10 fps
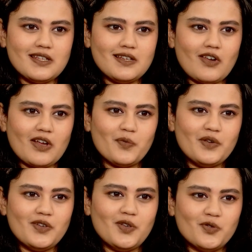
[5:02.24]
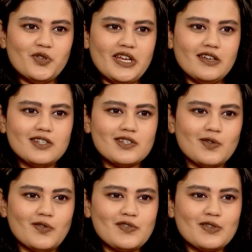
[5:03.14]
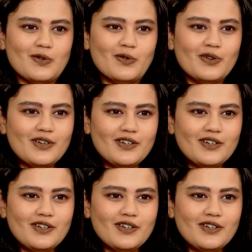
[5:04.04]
I think, recommended you to take it sort of slow.